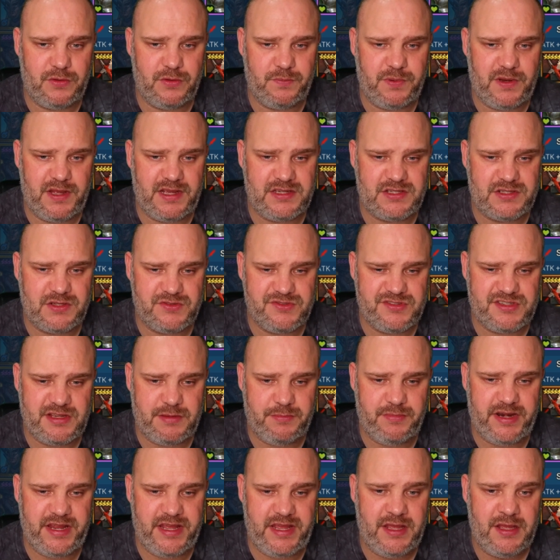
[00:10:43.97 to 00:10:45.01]
placed on
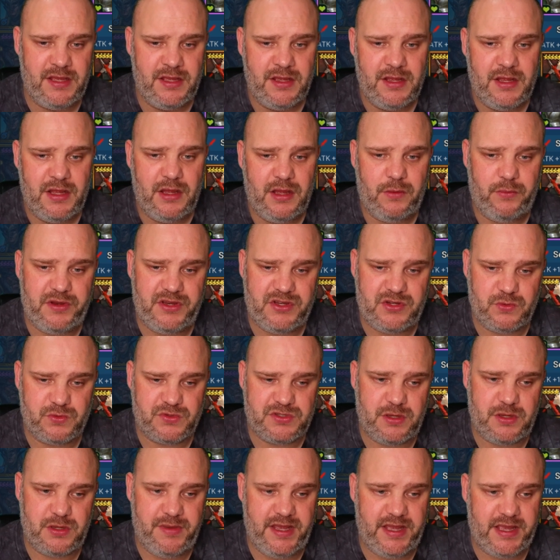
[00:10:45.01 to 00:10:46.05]
somebody, which
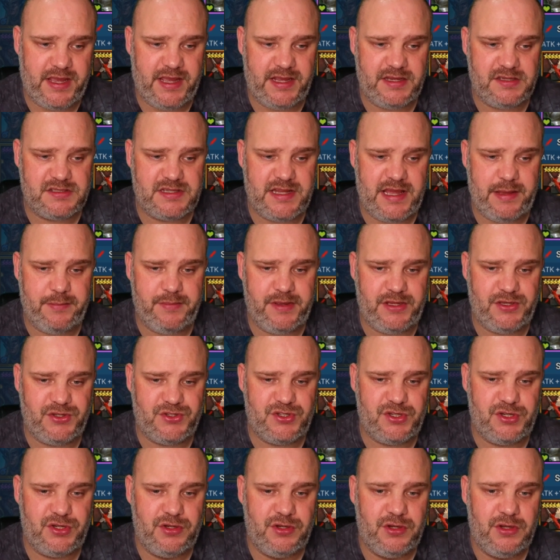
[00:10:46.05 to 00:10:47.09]
also mitigates damage,